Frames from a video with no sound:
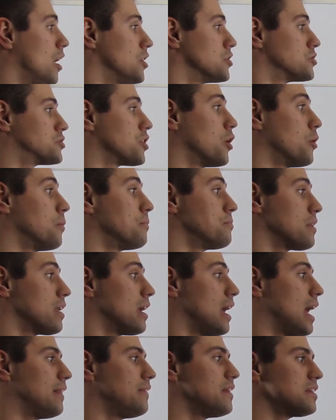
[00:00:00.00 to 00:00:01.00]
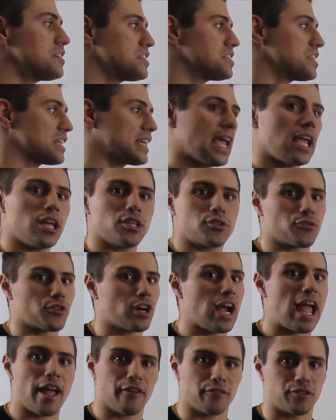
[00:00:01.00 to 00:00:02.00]
So, and this is the case
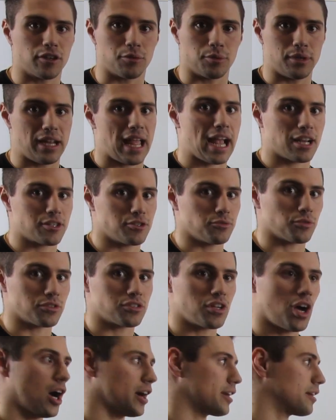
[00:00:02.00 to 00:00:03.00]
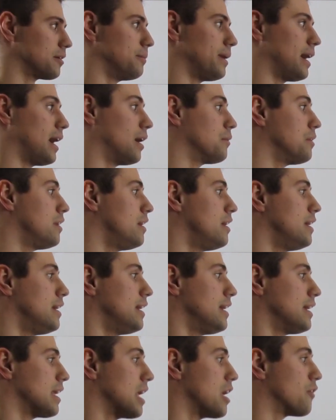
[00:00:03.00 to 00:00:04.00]
for every reaction we're talking about.
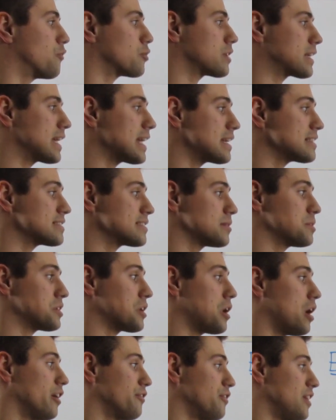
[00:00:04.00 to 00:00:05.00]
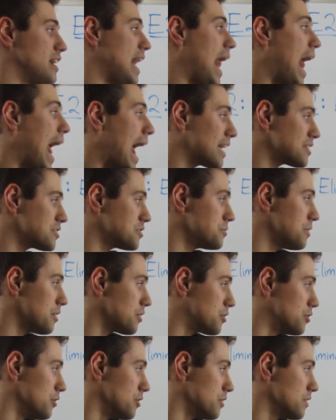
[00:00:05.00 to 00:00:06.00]
If we're kicking something off, it has to be a
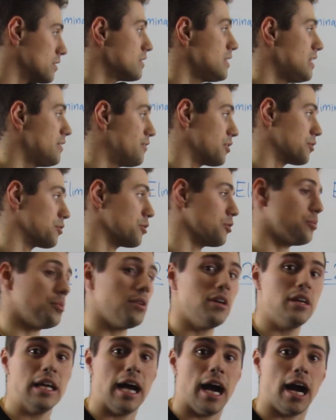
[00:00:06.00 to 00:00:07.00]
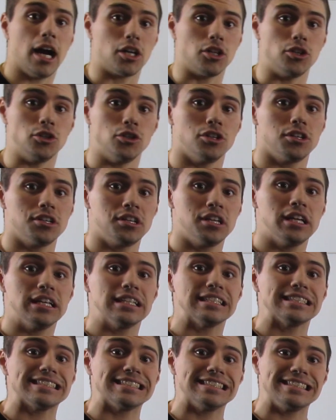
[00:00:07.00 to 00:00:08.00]
good leaving group, a good
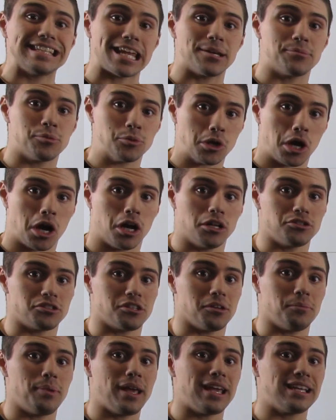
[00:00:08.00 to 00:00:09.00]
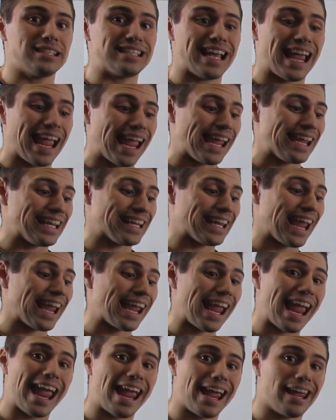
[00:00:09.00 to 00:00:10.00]
stable conjugate base,
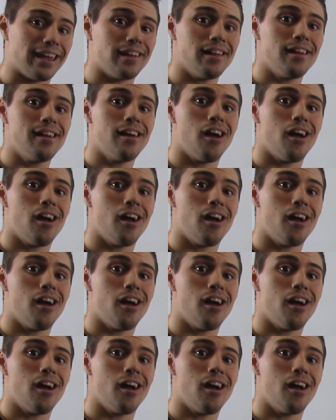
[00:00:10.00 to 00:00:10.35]
aka